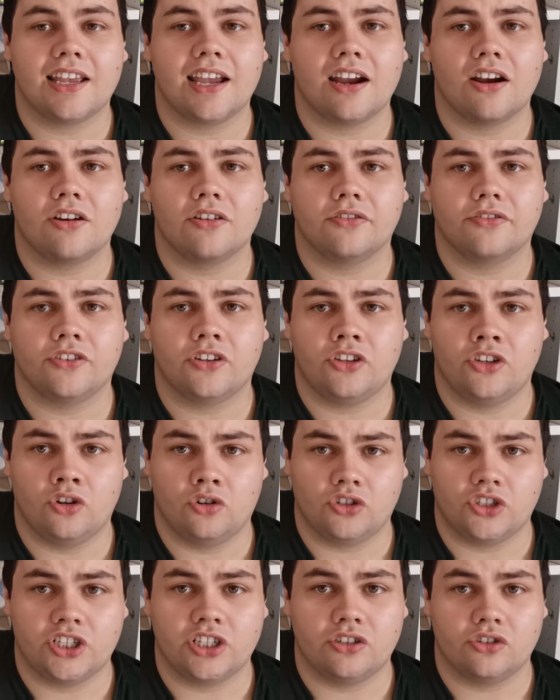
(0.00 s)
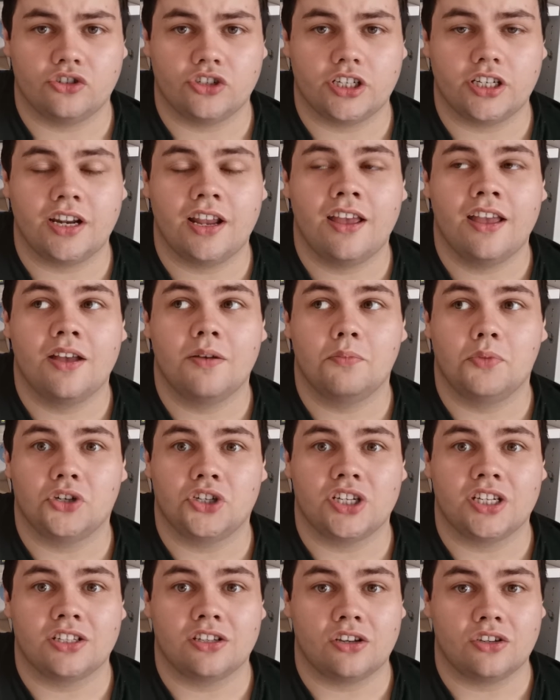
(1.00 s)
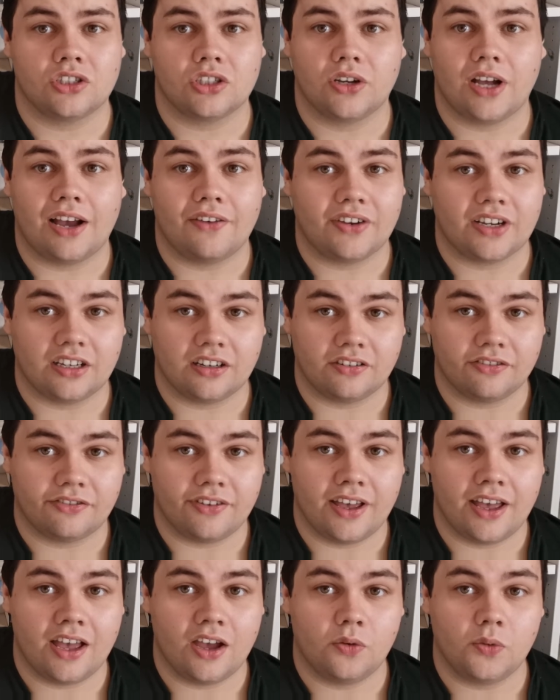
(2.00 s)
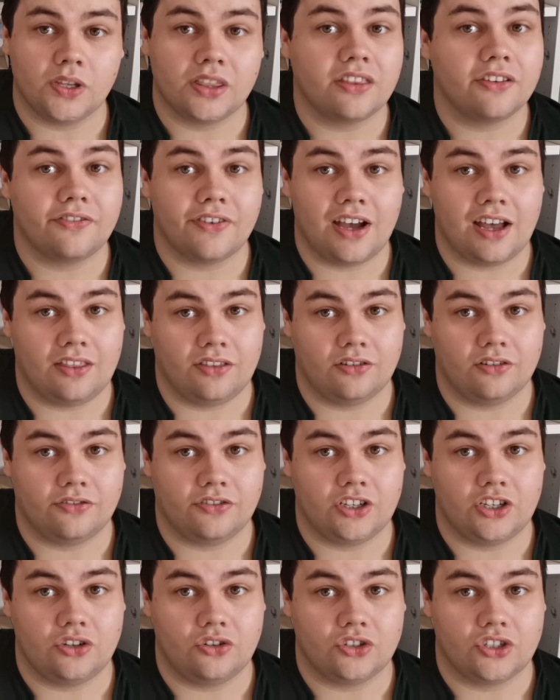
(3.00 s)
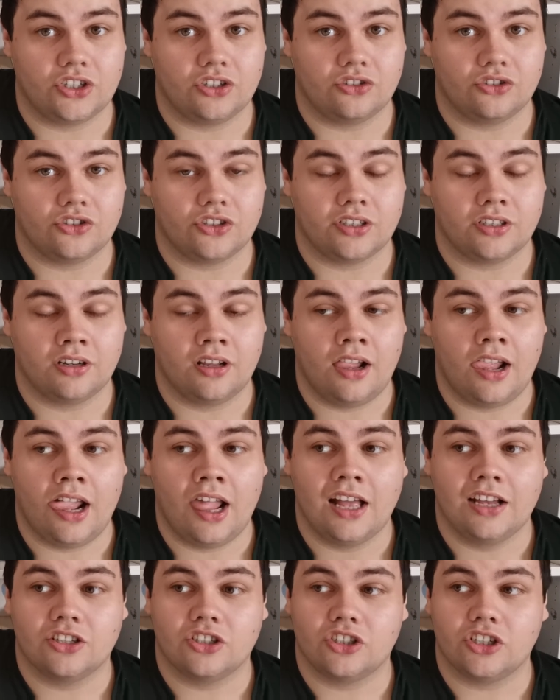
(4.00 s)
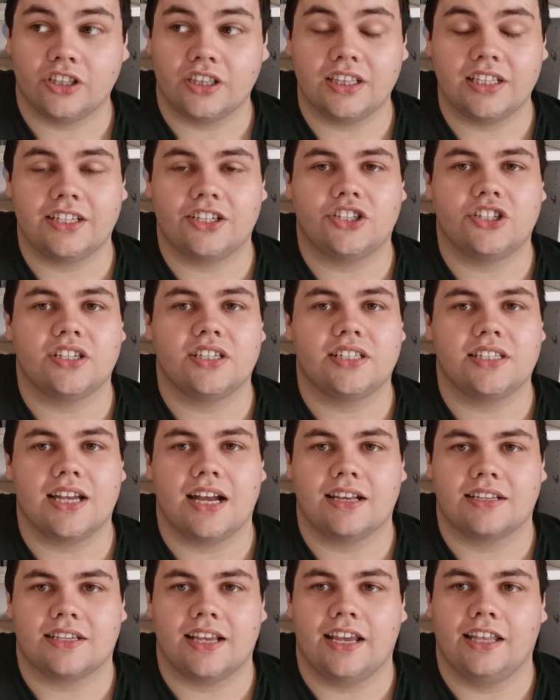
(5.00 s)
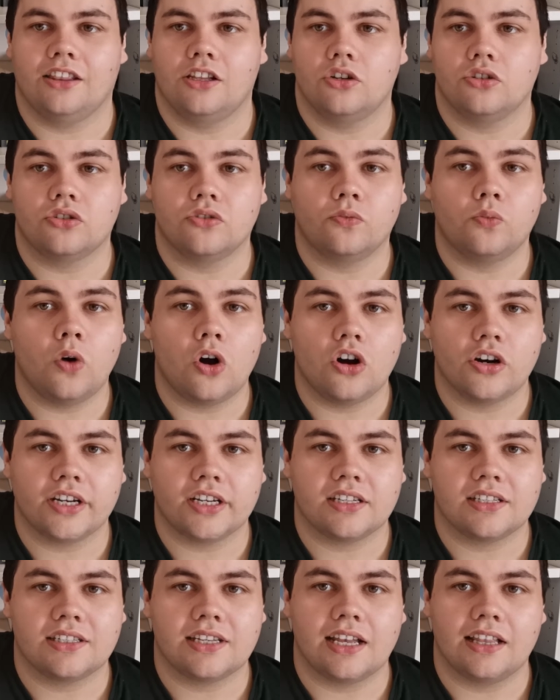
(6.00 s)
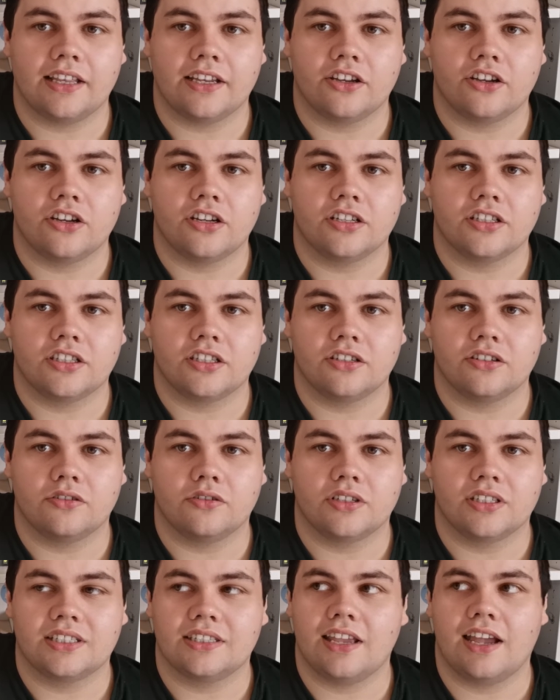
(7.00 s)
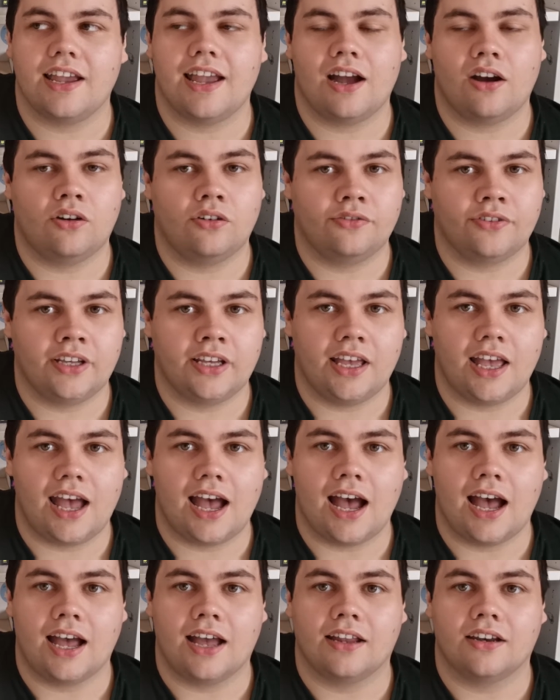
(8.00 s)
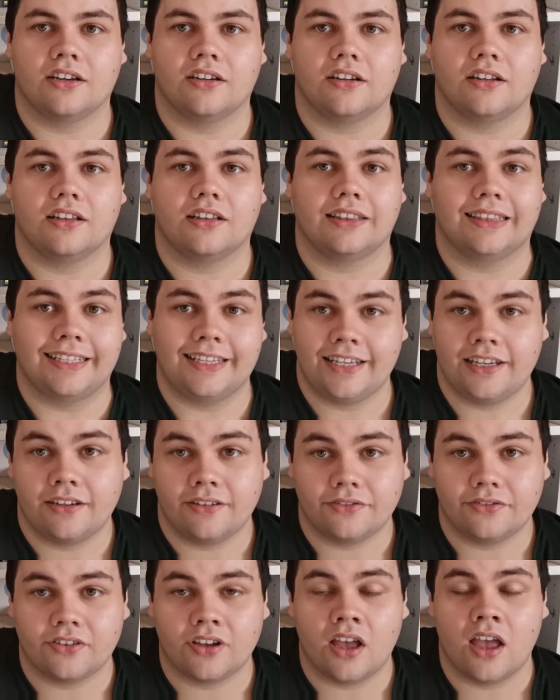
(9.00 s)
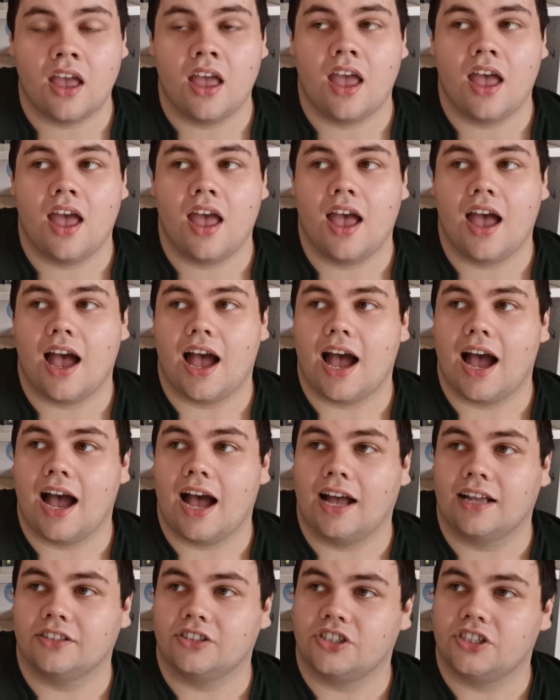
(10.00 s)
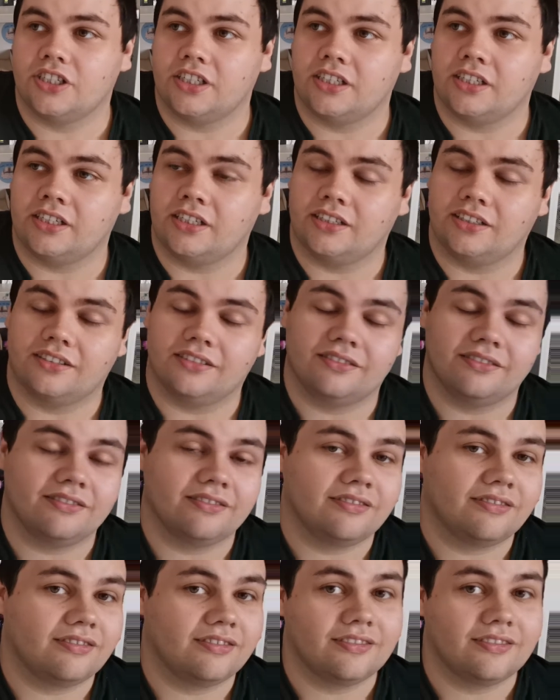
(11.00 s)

taking care of young children, but she's also having an affair with the father of the young children. Suddenly she starts getting loads of warnings telling her to stay out of it and leave, and she